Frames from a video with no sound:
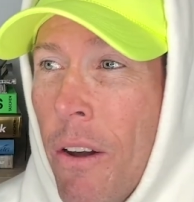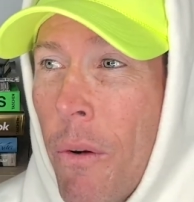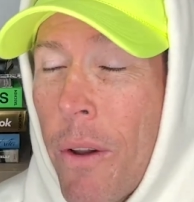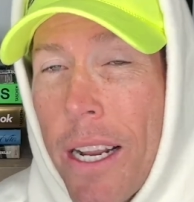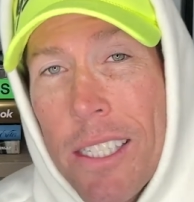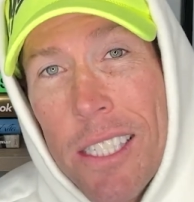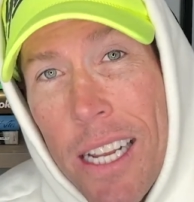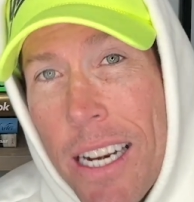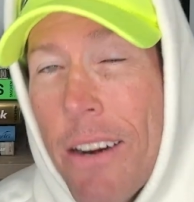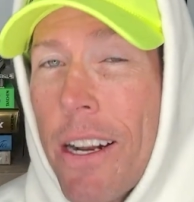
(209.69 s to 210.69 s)
When I sit
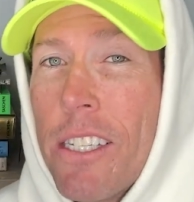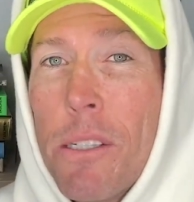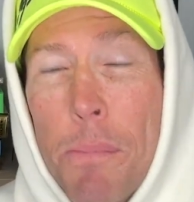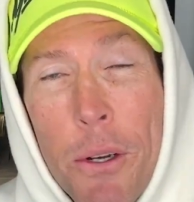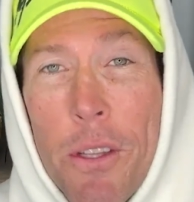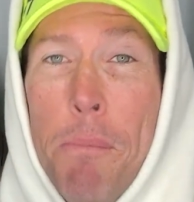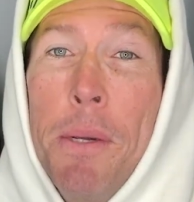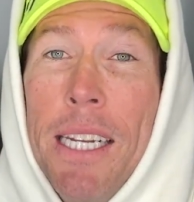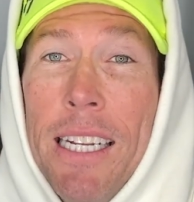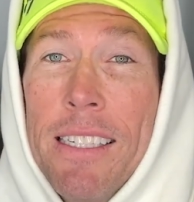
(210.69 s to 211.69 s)
here and I spill the
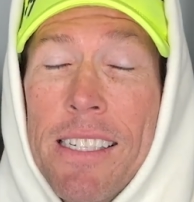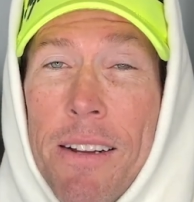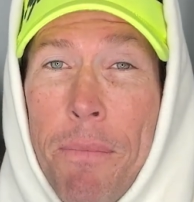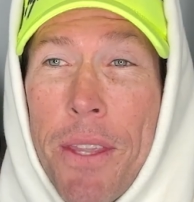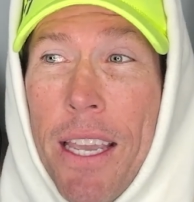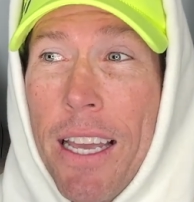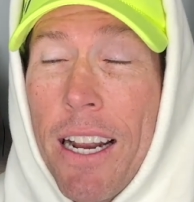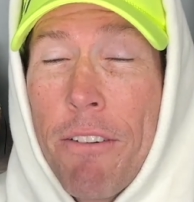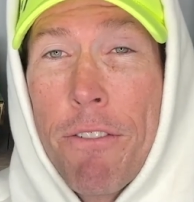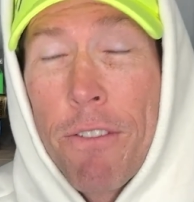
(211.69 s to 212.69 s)
beans and
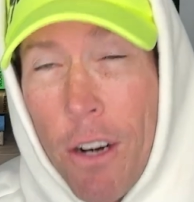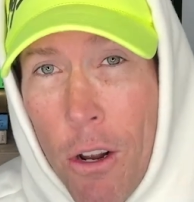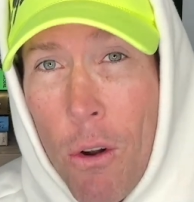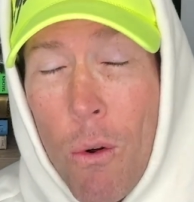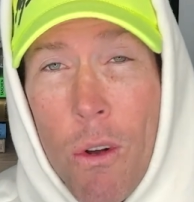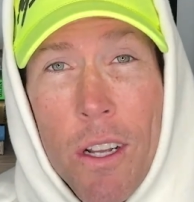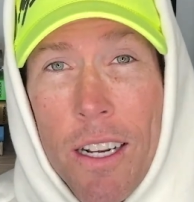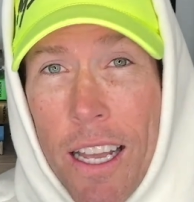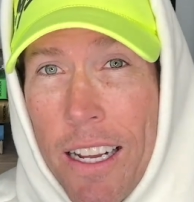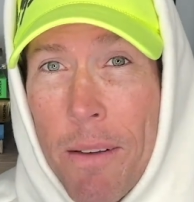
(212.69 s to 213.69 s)
I flow
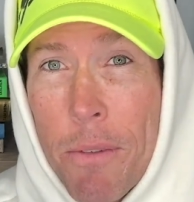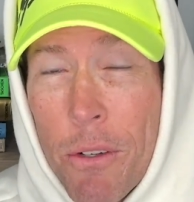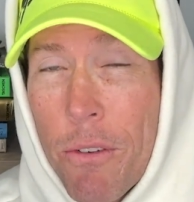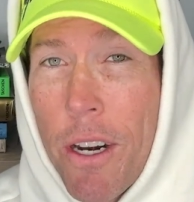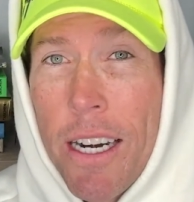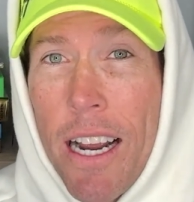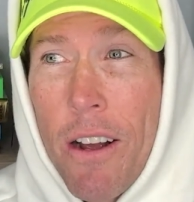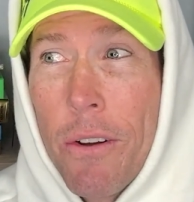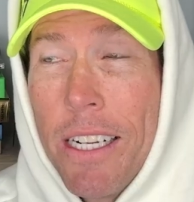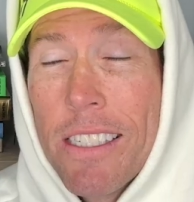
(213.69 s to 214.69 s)
like I'm doing right
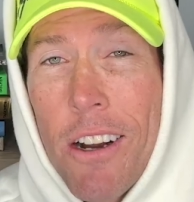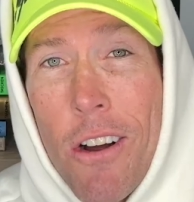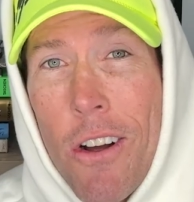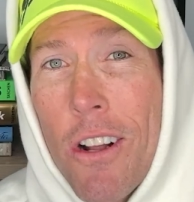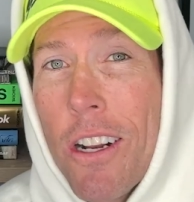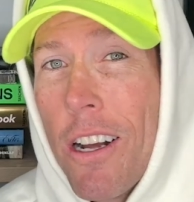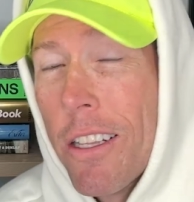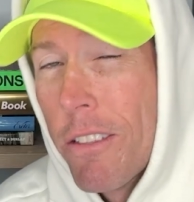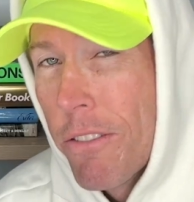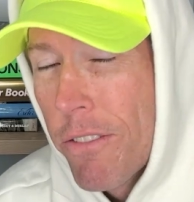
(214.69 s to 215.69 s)
now, it's all on
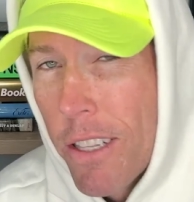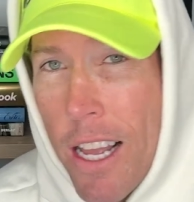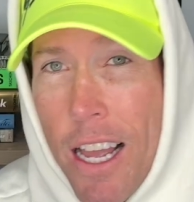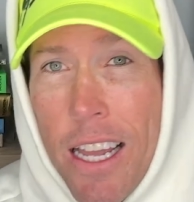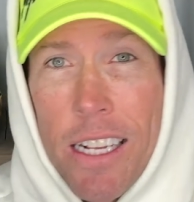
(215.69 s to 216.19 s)
the fly.